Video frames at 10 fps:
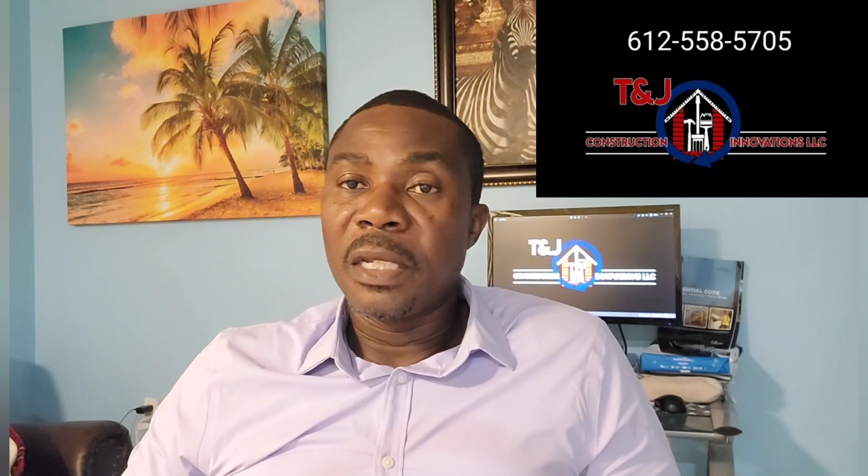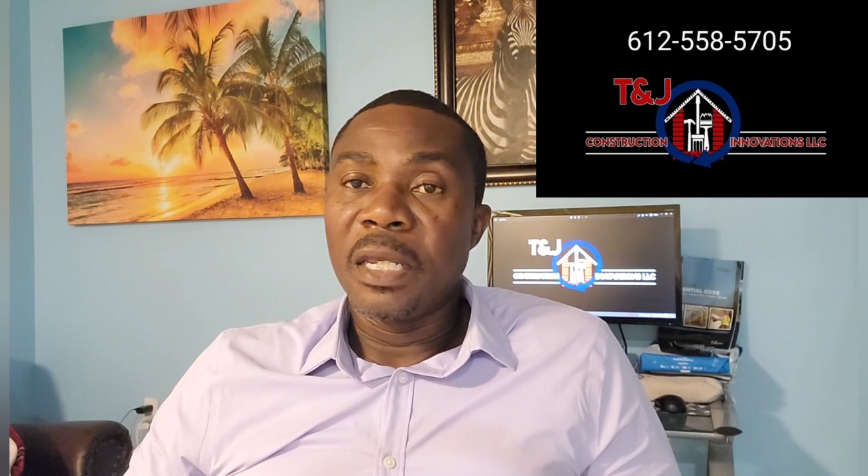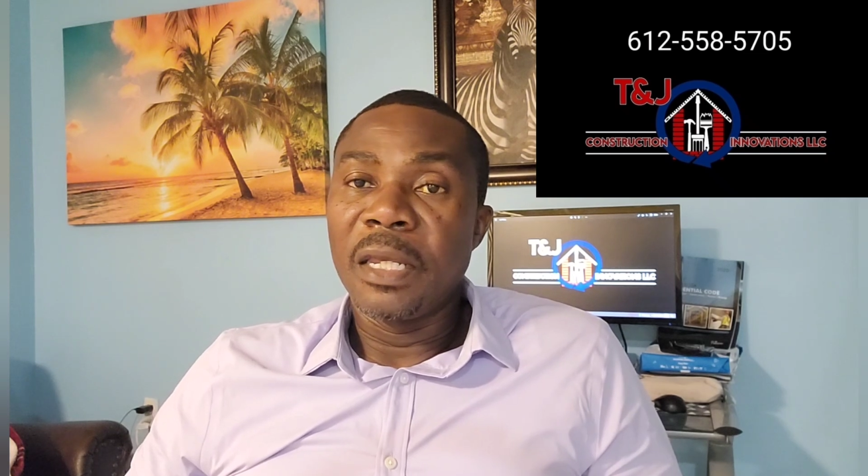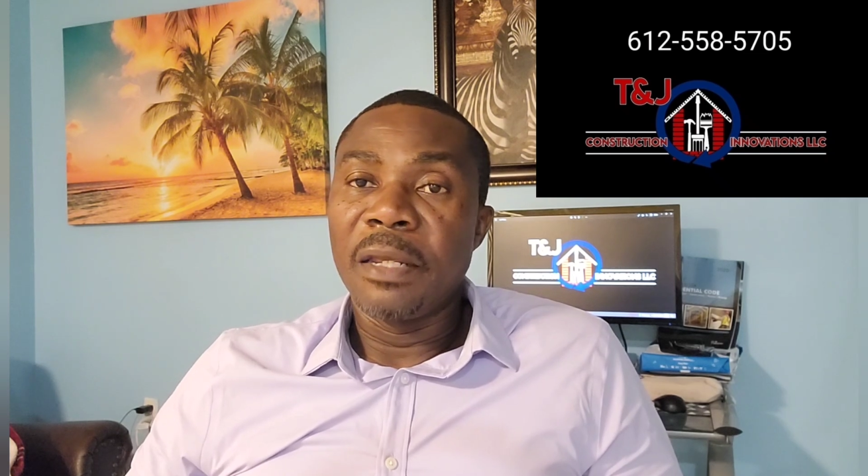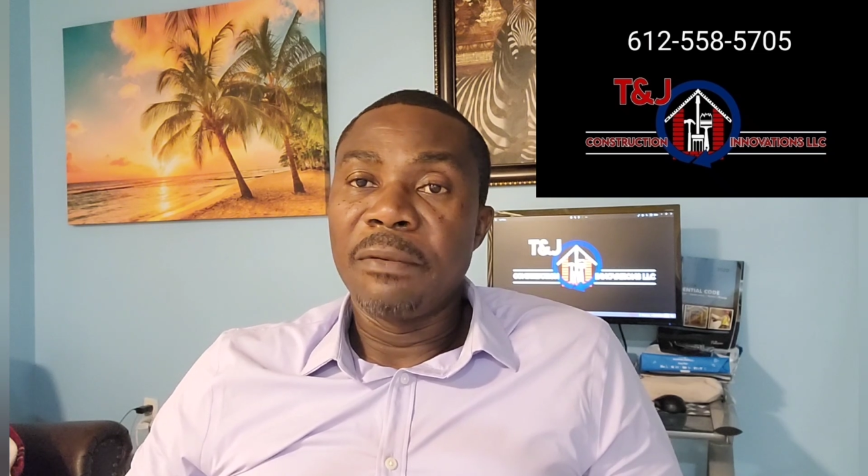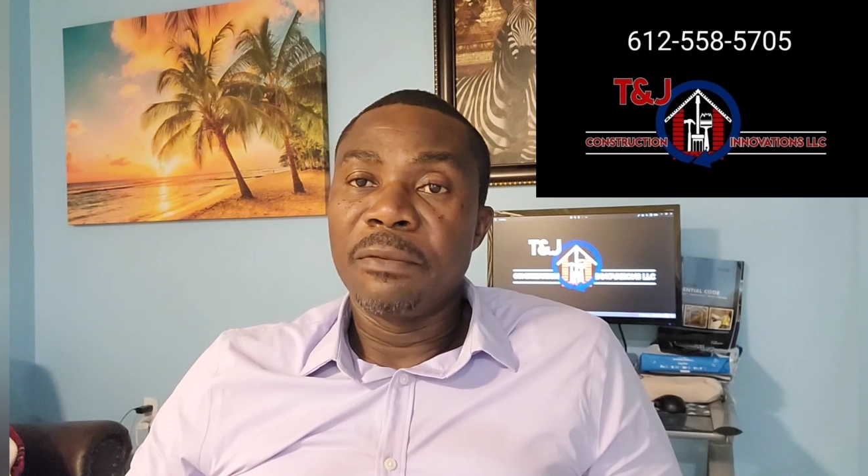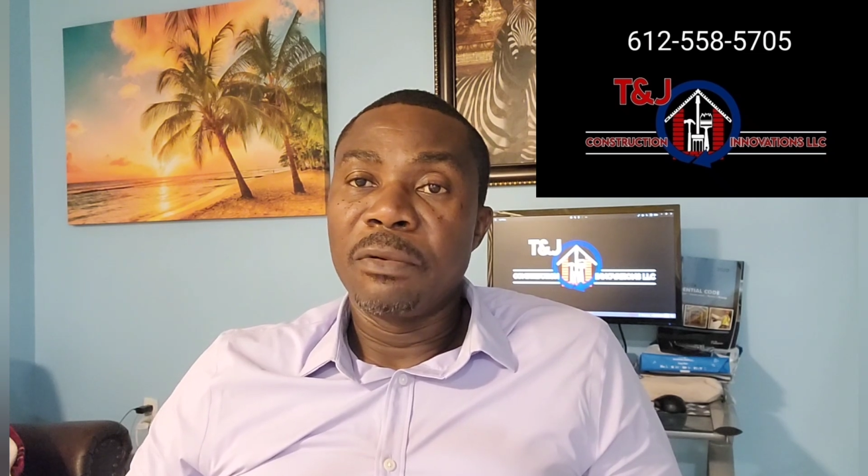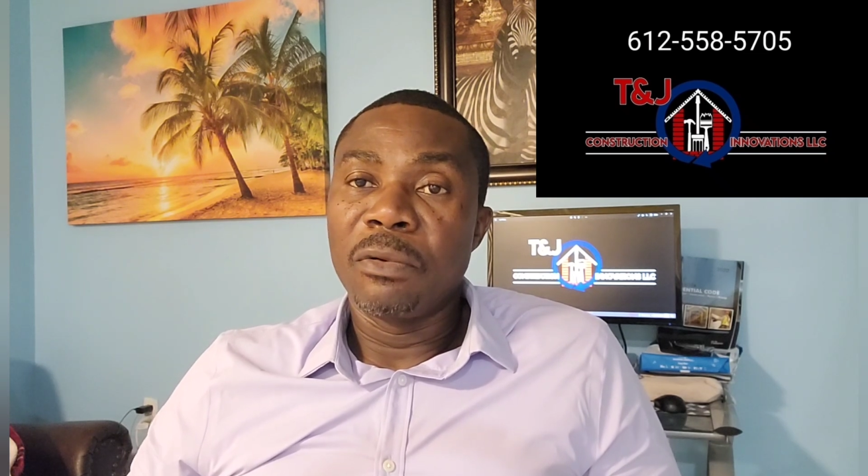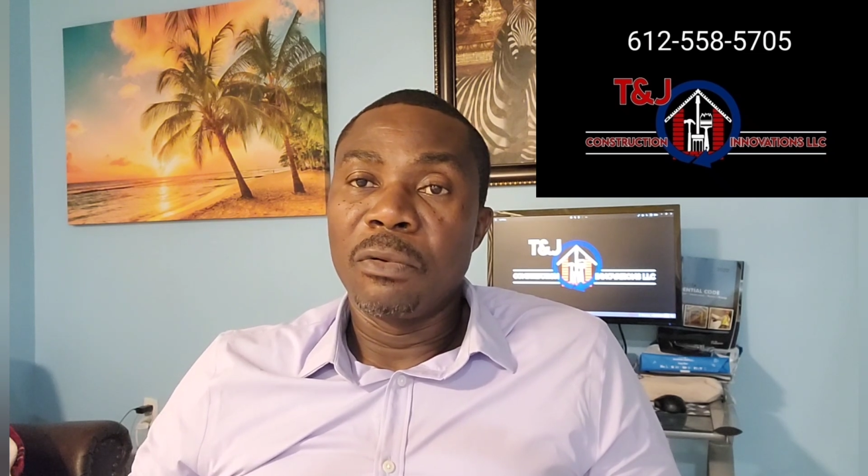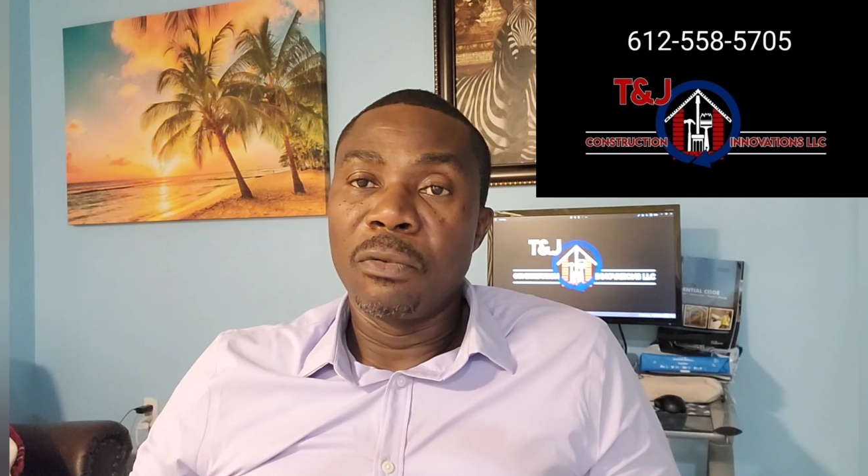and
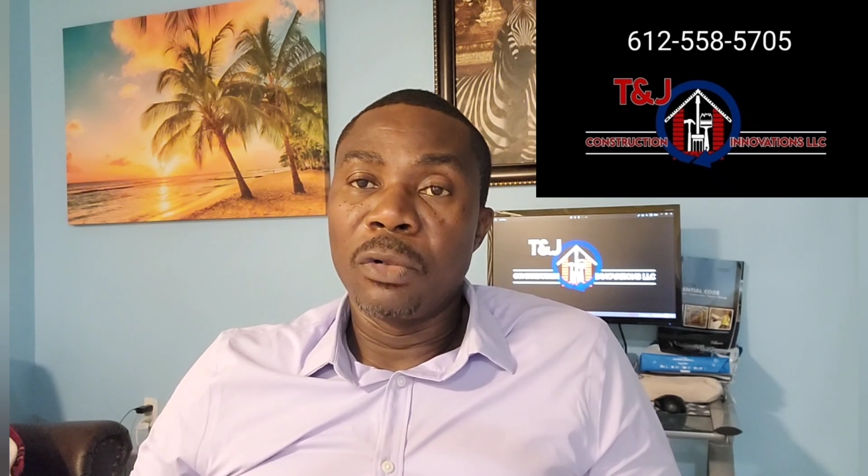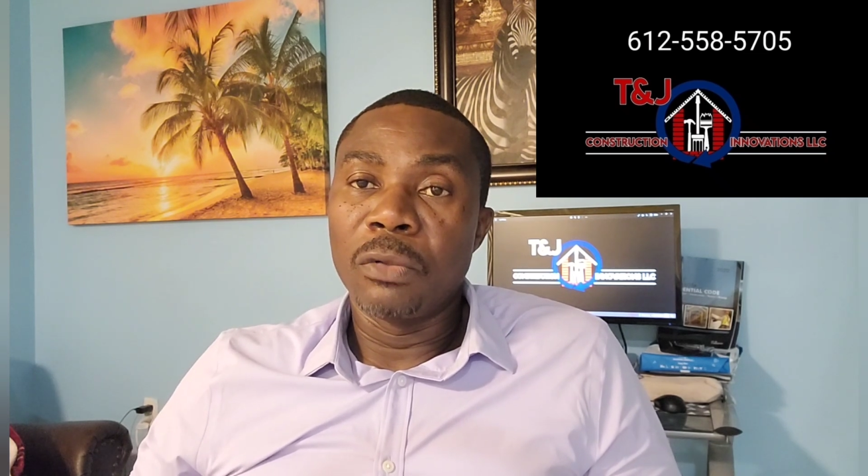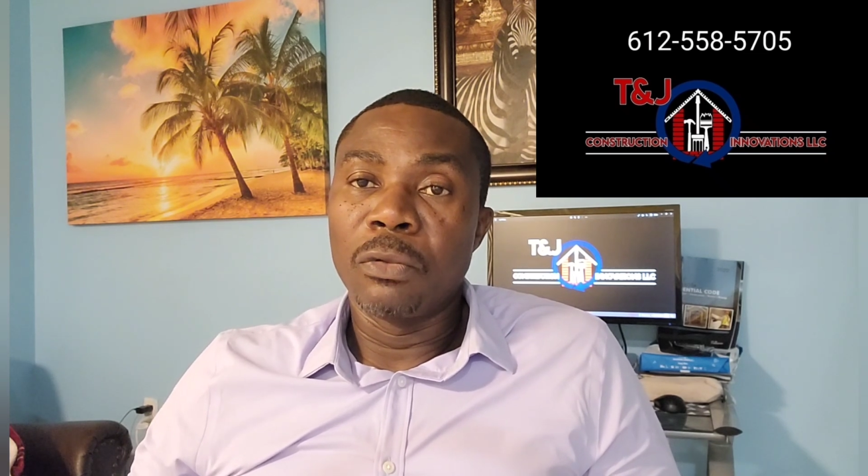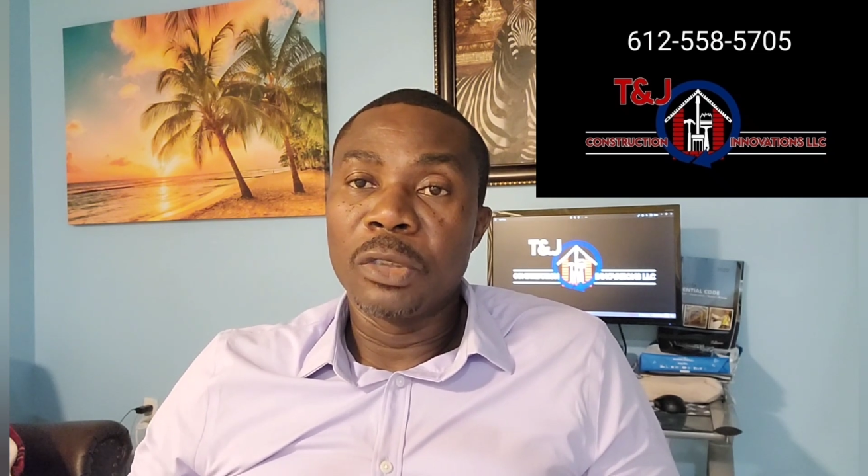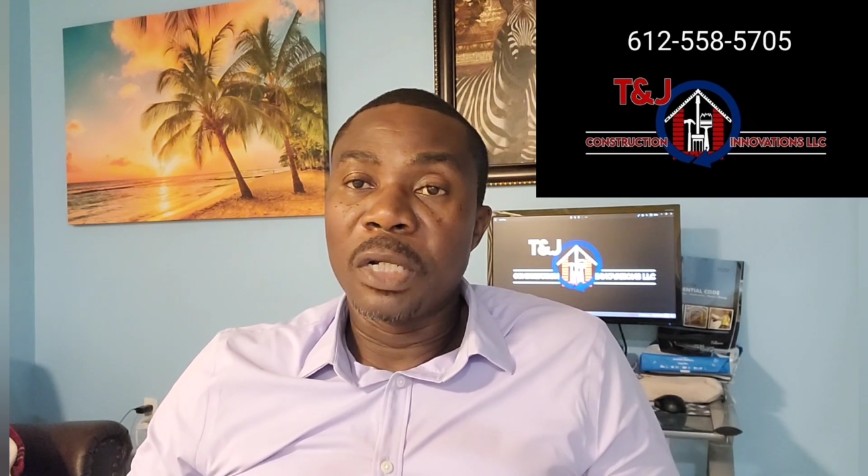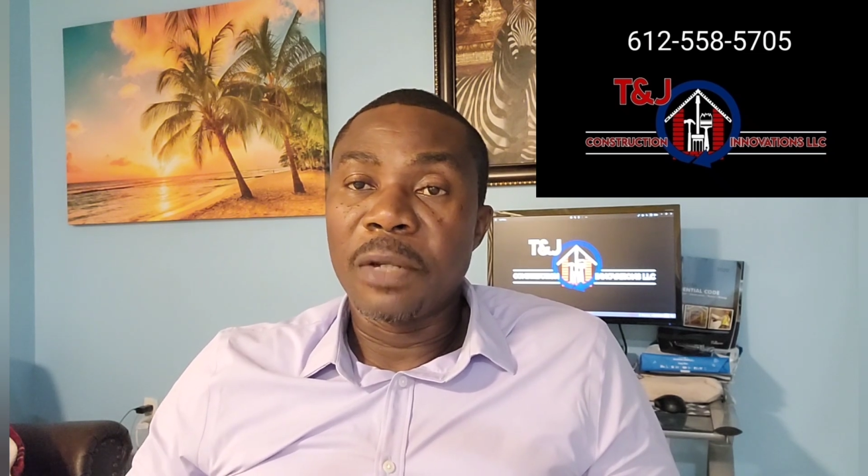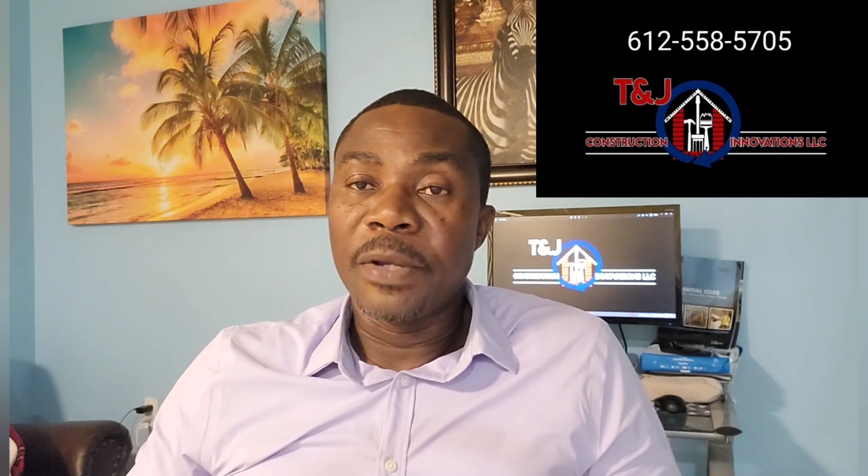we'll talk